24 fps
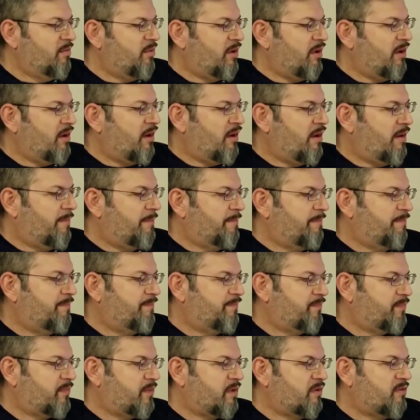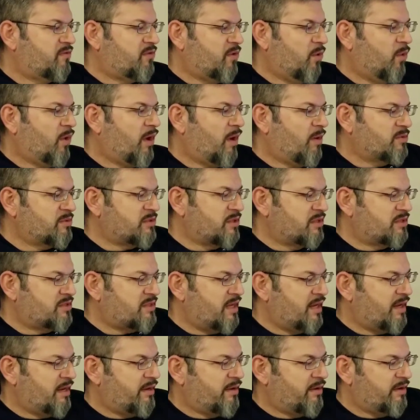But so what I was going
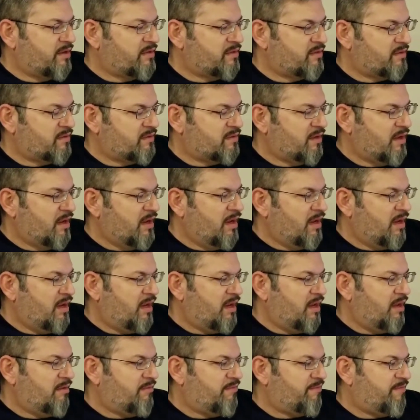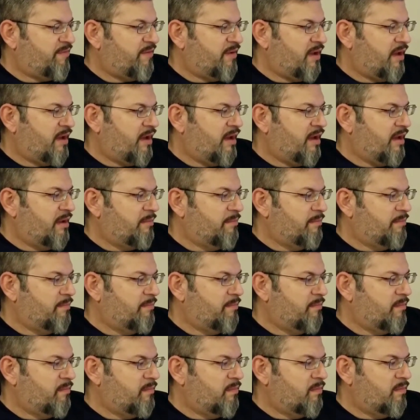to say here is if
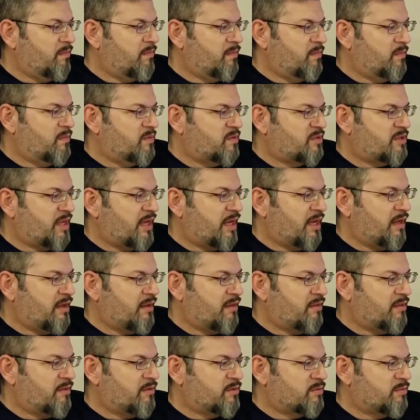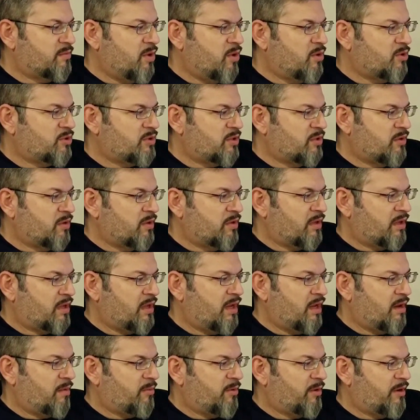I'm, say, there's motion on the
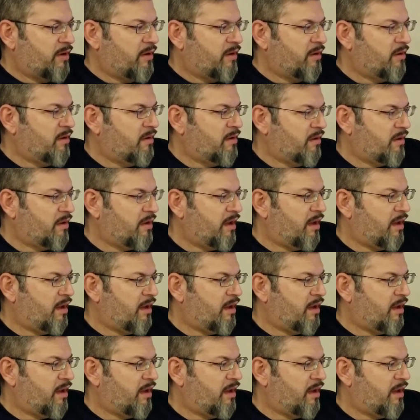camera here.